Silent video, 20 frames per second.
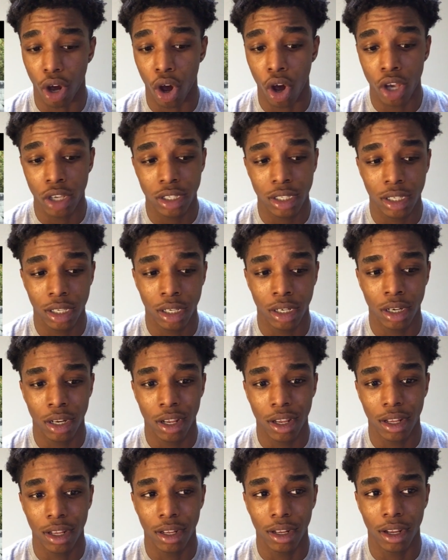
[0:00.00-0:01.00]
Austin
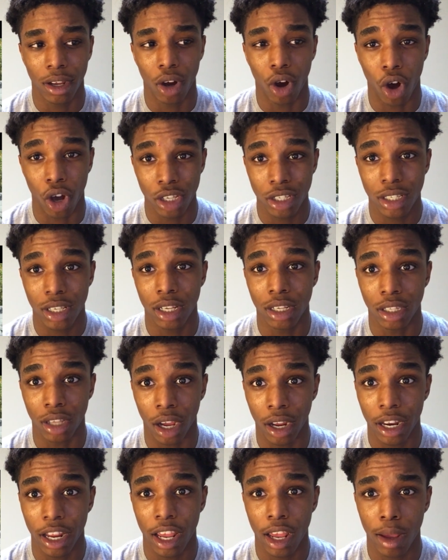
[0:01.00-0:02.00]

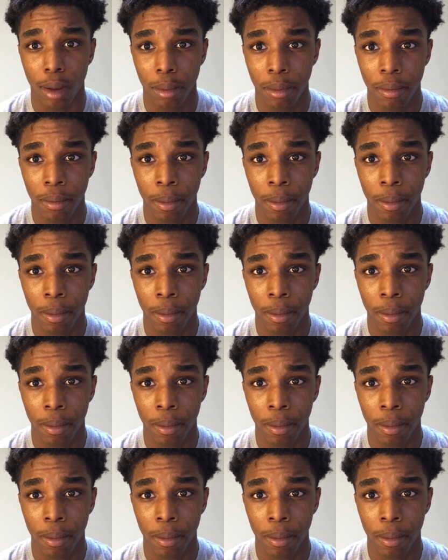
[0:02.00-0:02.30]
Dunham